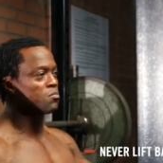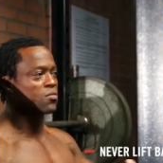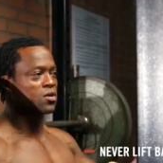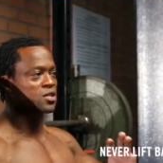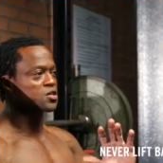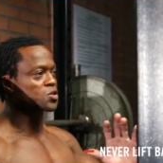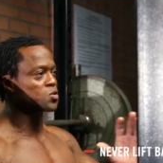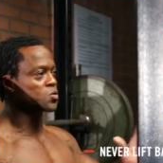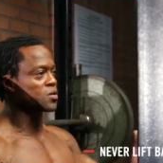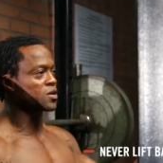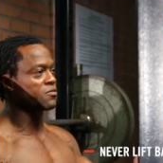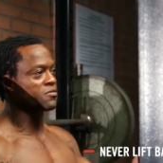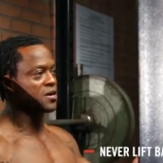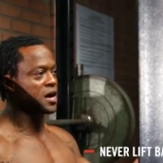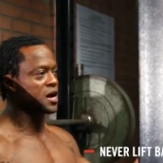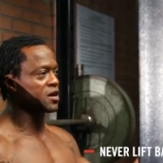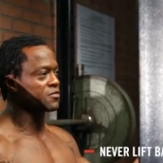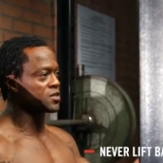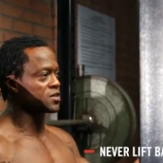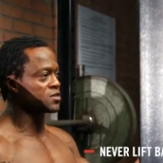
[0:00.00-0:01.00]
for more than
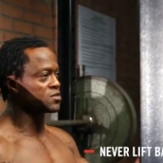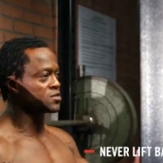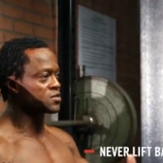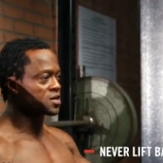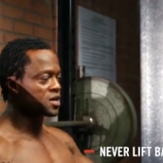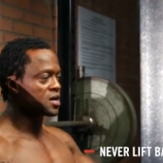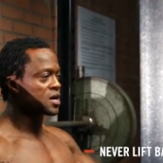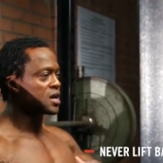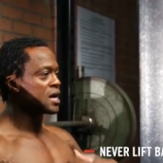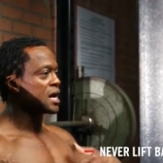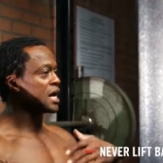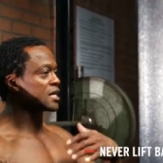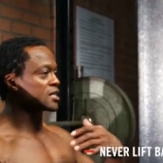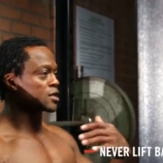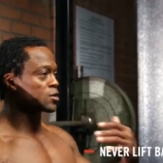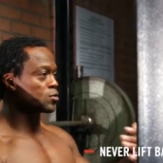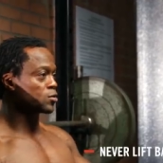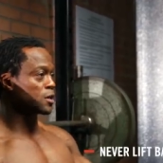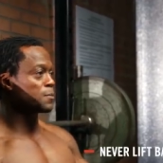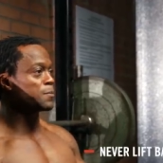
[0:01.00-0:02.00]
25 years. As
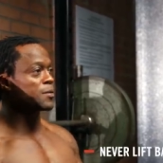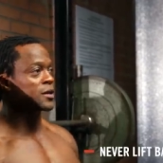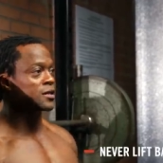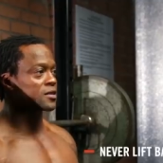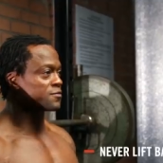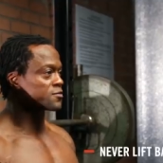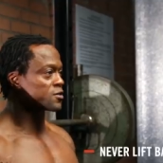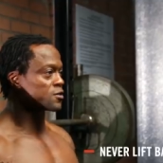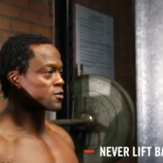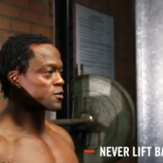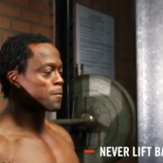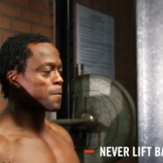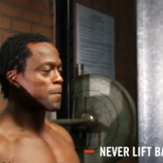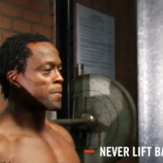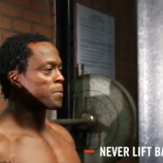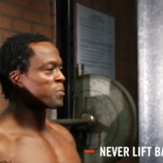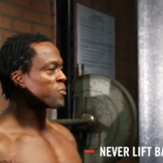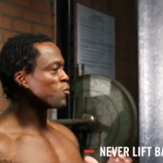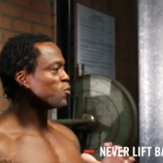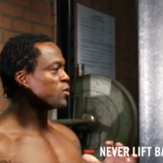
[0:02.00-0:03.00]
an Olympic
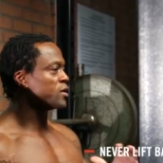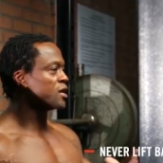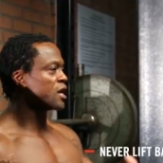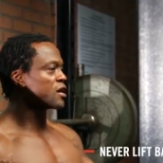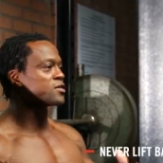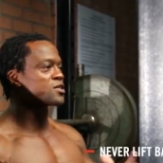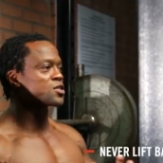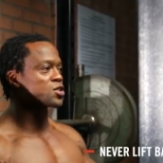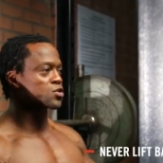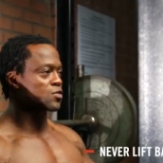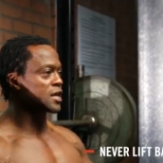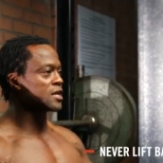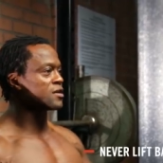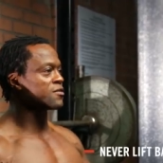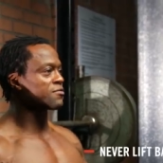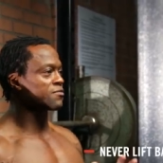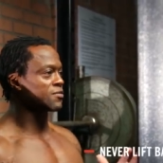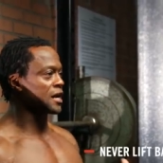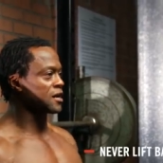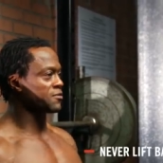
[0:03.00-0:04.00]
lifter, we never
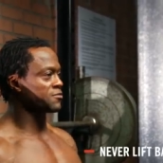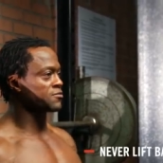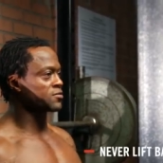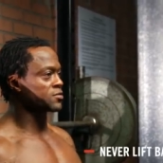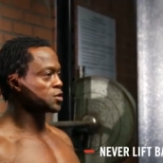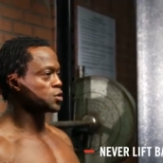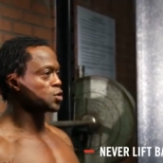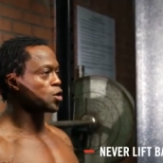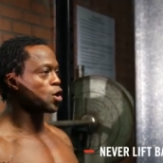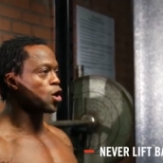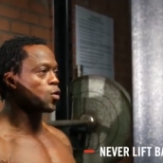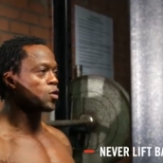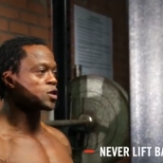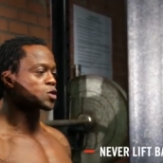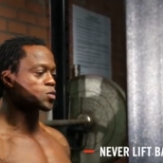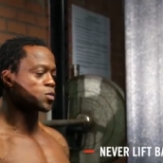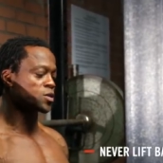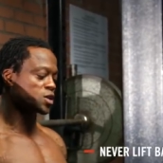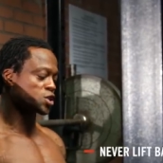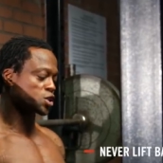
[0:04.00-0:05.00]
train flat-footed. You
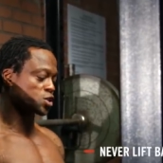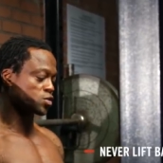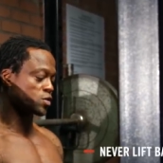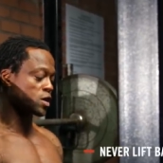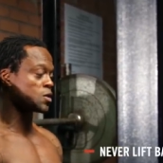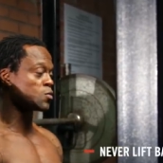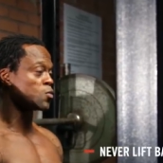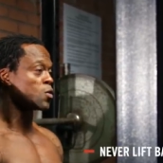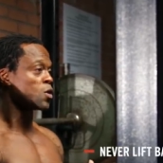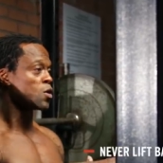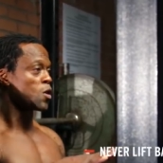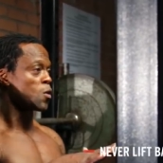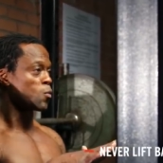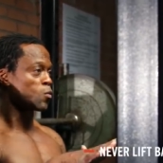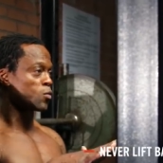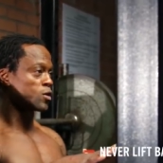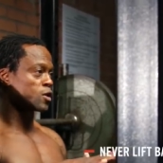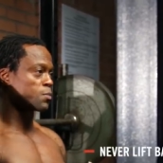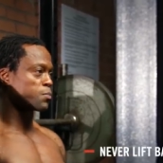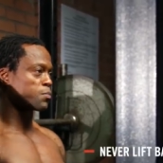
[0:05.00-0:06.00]
always want to train
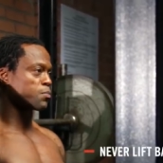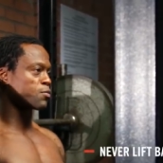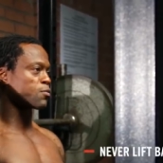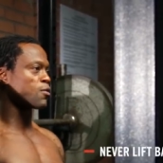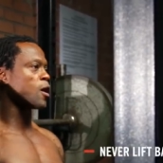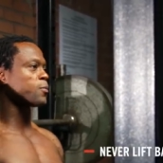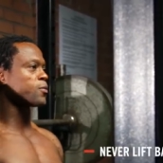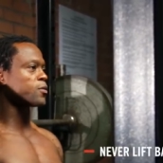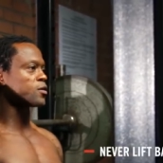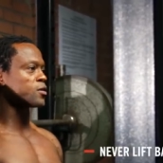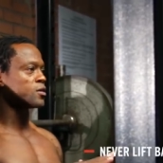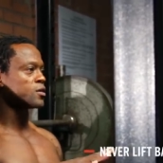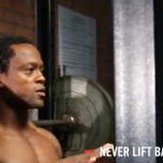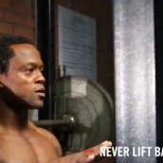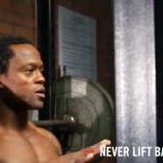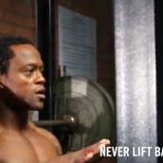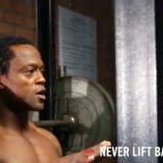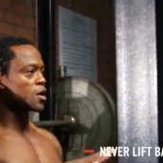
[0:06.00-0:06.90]
with the proper